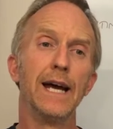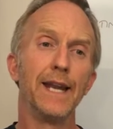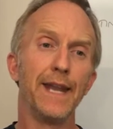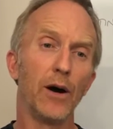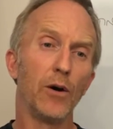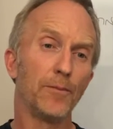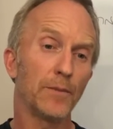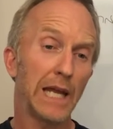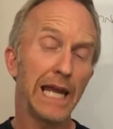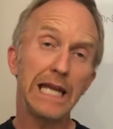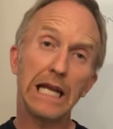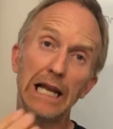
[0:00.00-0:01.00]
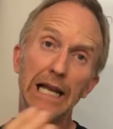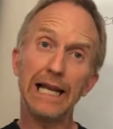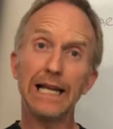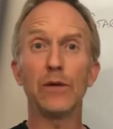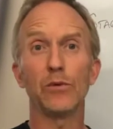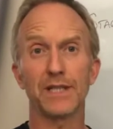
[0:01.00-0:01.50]
Now, he
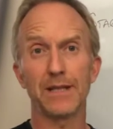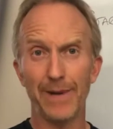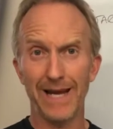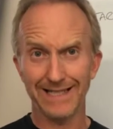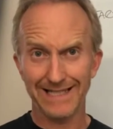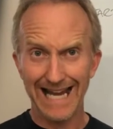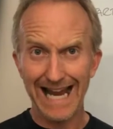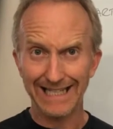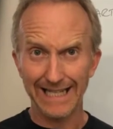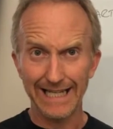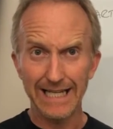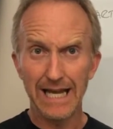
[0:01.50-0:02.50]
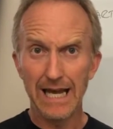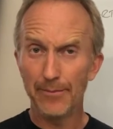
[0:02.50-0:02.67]
clearly was the best caddy